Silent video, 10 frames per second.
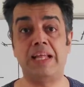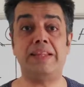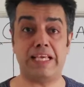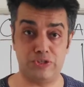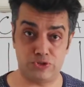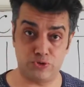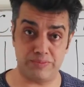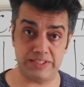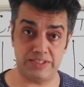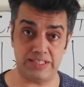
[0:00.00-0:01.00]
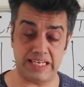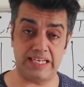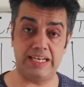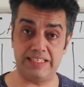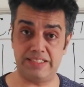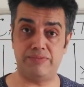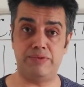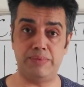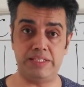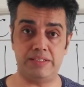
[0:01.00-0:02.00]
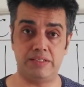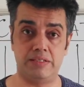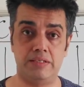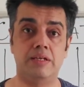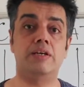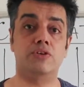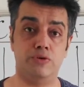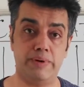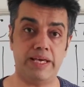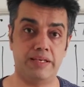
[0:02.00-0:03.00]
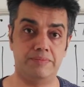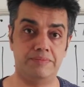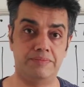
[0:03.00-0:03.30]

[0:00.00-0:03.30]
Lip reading: Thank you so much. Until next time we meet, goodbye.